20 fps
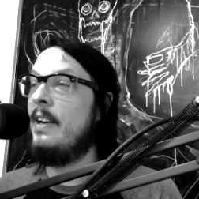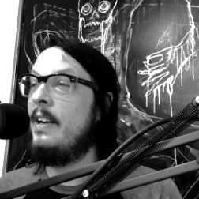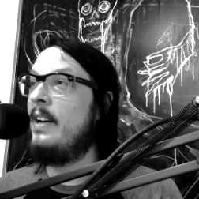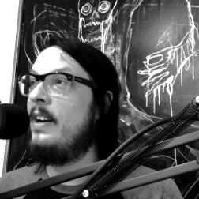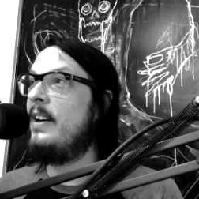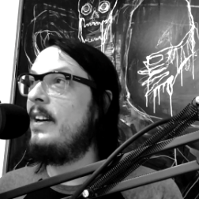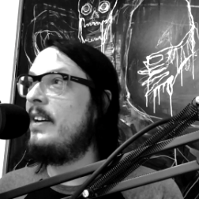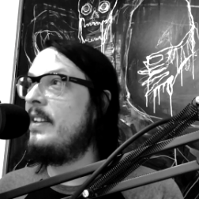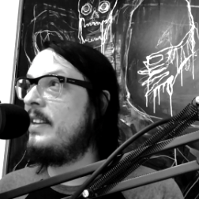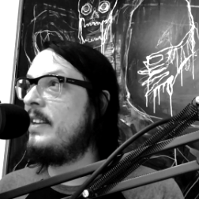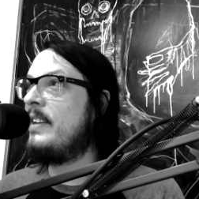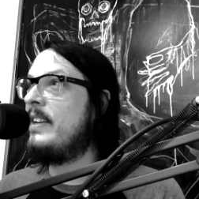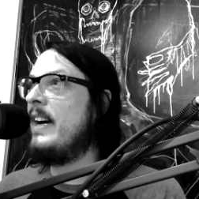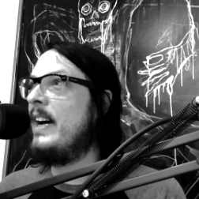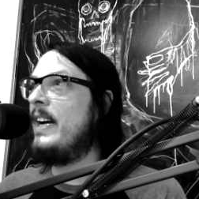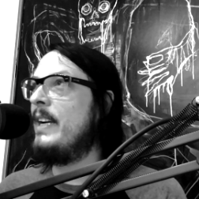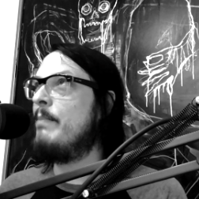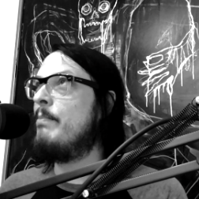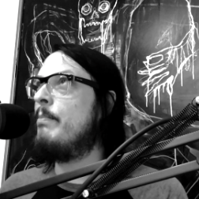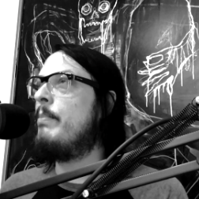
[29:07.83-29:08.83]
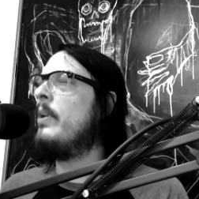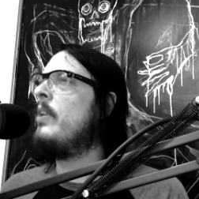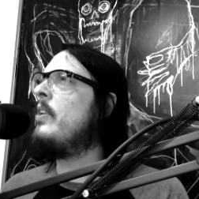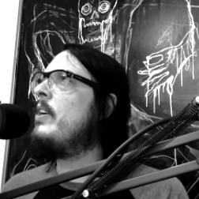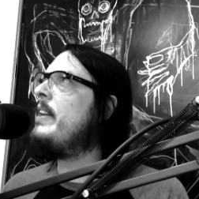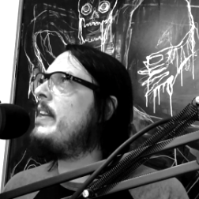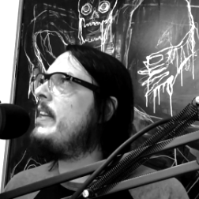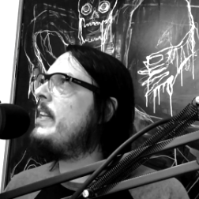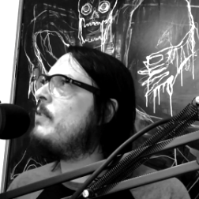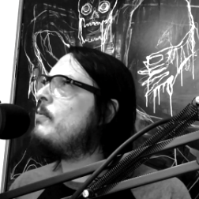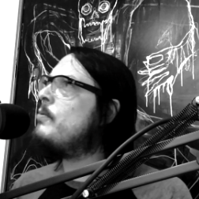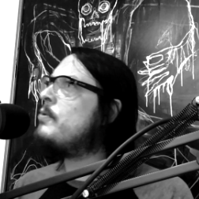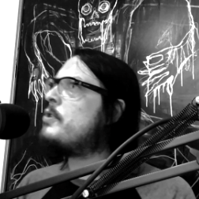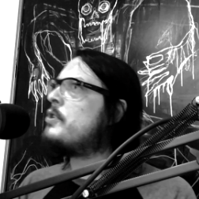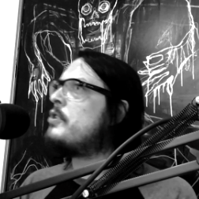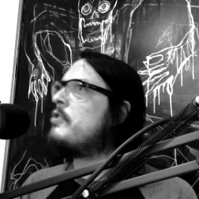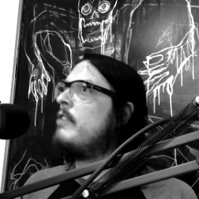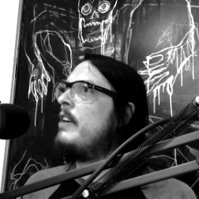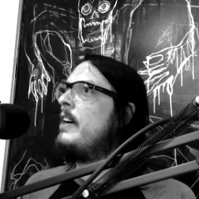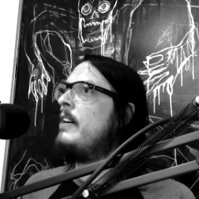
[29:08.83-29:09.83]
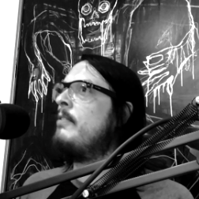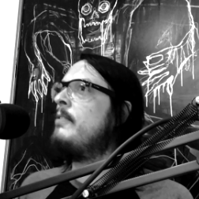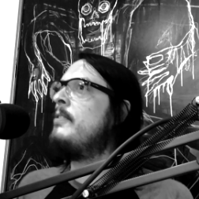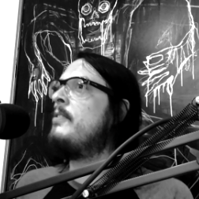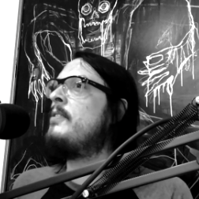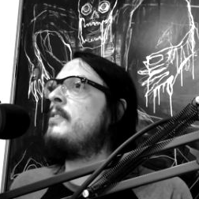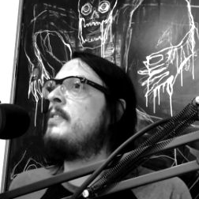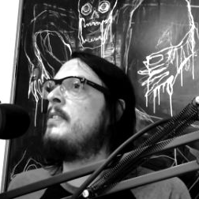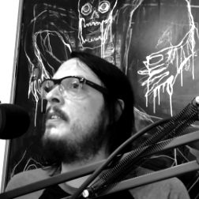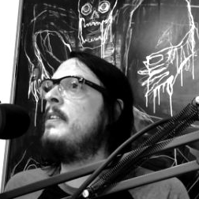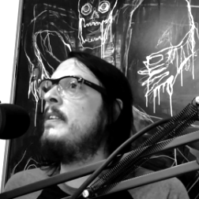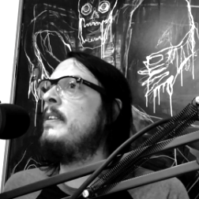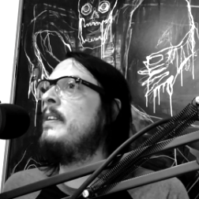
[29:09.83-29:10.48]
The Game by Neil Strauss.